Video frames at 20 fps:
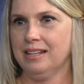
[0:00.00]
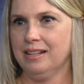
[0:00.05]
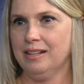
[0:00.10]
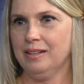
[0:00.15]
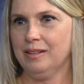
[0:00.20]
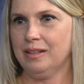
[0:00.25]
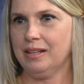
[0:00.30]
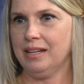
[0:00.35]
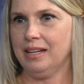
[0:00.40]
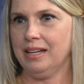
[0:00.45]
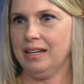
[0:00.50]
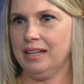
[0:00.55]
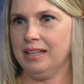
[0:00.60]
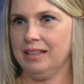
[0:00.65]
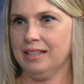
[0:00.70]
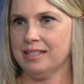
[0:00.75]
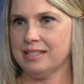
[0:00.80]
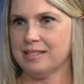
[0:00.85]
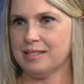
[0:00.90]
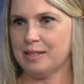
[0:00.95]

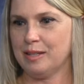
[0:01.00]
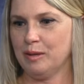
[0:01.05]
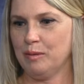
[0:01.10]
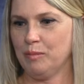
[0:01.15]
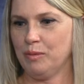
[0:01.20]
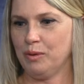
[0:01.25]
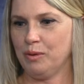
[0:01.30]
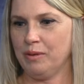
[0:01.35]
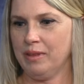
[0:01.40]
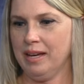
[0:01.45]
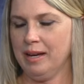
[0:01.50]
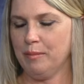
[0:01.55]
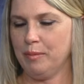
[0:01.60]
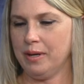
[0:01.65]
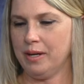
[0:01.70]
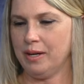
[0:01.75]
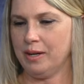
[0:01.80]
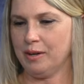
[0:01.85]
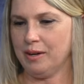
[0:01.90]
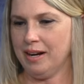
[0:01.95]
Okay, let's skim through that
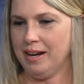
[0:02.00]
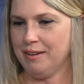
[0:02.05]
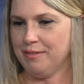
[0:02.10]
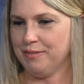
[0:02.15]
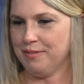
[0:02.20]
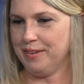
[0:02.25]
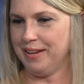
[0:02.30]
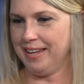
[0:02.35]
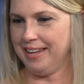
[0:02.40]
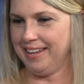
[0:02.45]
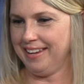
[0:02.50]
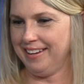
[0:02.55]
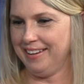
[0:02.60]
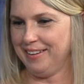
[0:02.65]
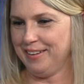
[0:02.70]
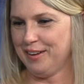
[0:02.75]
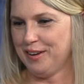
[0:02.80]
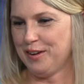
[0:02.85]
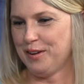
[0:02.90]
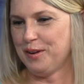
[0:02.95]
paragraph
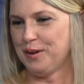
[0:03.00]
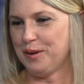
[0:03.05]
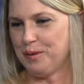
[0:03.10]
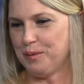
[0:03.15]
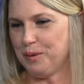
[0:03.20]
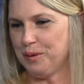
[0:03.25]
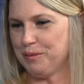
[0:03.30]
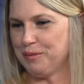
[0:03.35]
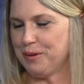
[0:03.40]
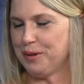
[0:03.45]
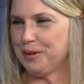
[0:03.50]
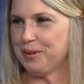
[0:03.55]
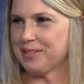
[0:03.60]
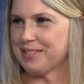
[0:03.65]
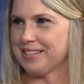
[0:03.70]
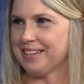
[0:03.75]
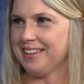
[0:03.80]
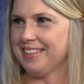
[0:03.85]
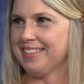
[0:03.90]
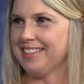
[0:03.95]
and we'll
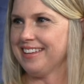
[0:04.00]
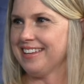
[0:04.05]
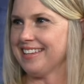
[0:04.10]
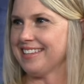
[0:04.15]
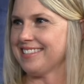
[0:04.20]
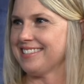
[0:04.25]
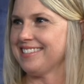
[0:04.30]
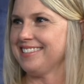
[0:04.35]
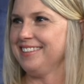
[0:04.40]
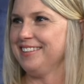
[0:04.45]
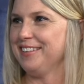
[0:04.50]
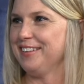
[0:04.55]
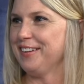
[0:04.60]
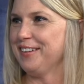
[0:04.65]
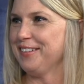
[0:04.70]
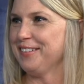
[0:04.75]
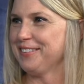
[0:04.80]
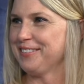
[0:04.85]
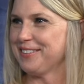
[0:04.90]
focus on this, you know?